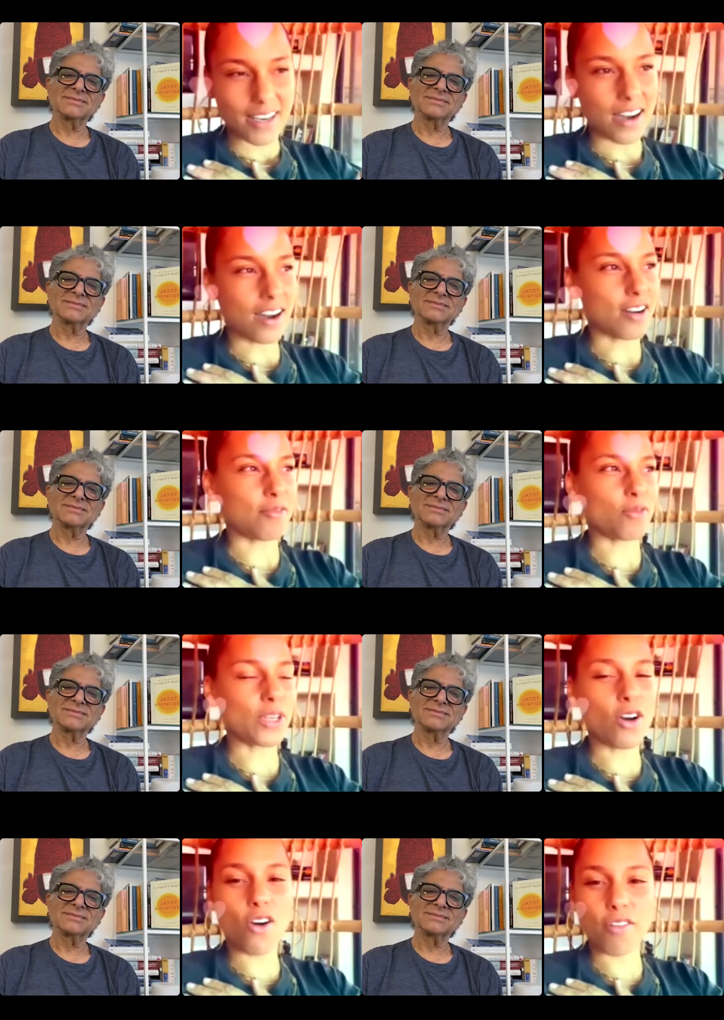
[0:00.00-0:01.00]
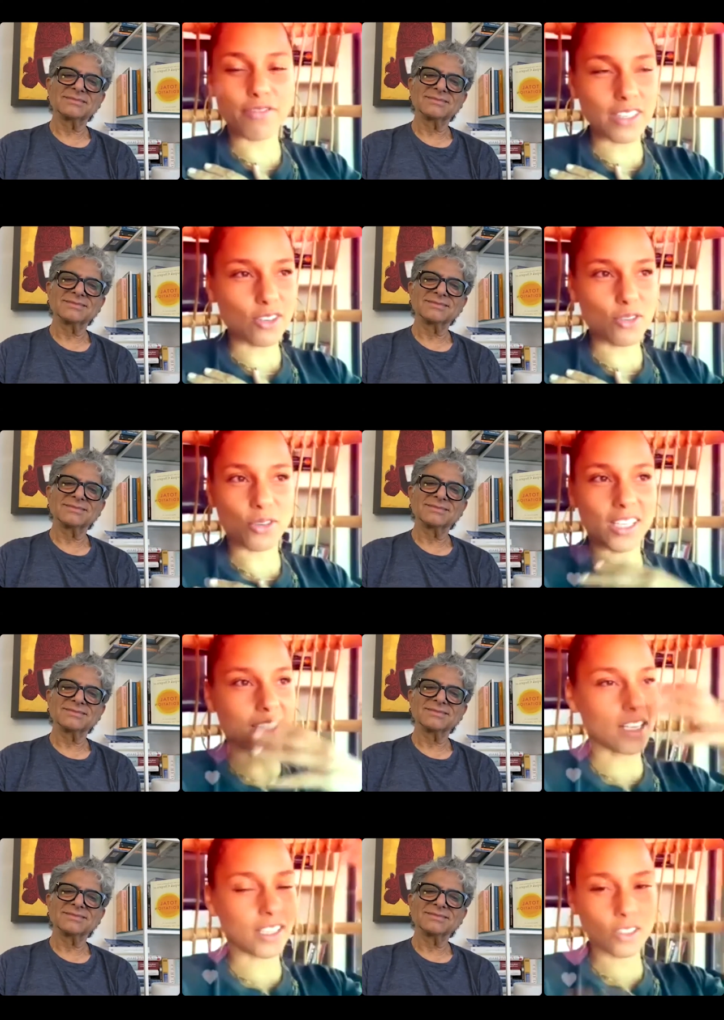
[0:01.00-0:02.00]
Speaker 1: Um, we all feel
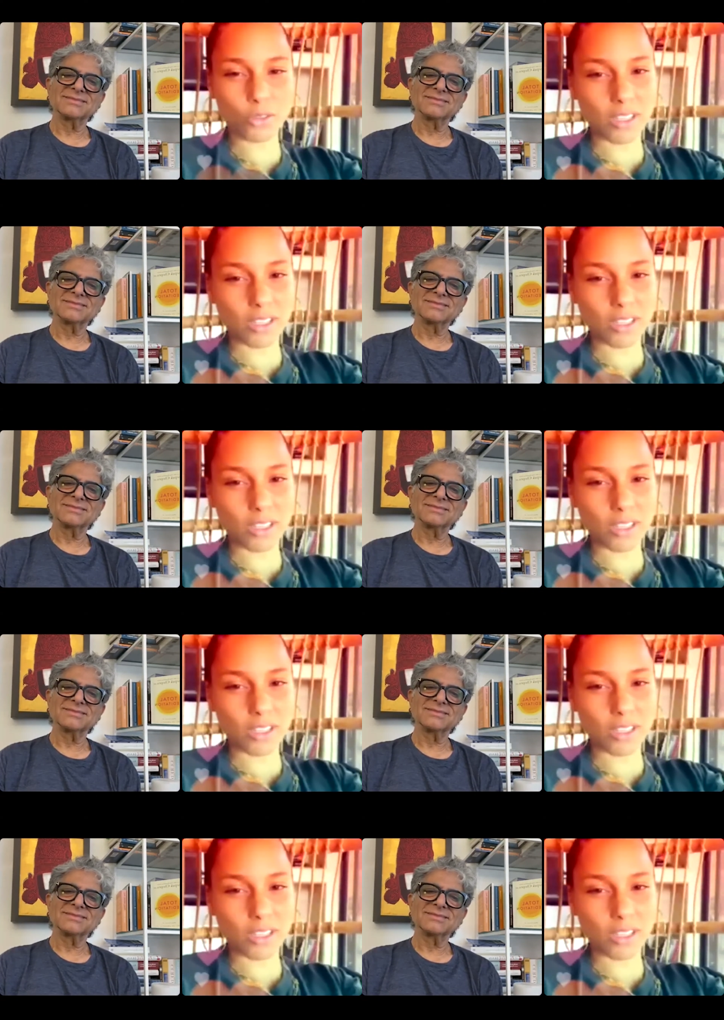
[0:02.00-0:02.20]
a little